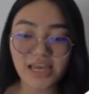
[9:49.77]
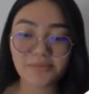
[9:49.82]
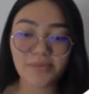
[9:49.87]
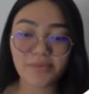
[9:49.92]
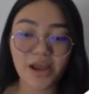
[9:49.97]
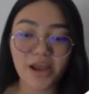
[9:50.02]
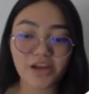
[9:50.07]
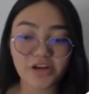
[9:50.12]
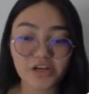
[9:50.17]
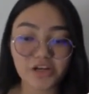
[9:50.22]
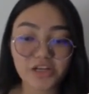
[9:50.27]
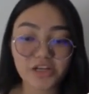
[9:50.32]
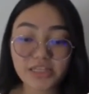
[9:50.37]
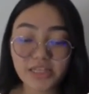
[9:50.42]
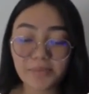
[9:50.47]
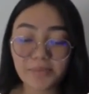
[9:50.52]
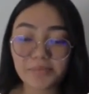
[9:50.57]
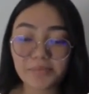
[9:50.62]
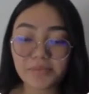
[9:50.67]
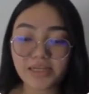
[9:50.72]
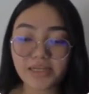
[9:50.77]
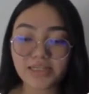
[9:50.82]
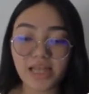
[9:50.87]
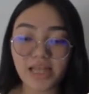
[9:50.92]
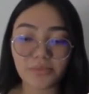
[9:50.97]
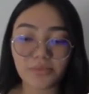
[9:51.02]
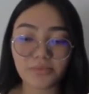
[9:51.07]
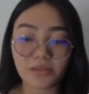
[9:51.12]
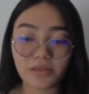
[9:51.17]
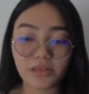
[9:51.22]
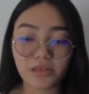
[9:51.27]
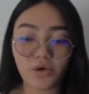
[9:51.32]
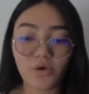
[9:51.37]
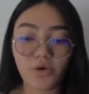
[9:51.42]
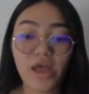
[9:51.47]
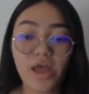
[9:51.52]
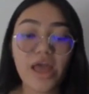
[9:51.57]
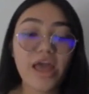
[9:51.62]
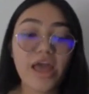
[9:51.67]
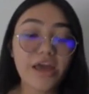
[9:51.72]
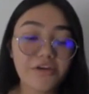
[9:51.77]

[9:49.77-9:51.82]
and my current template down below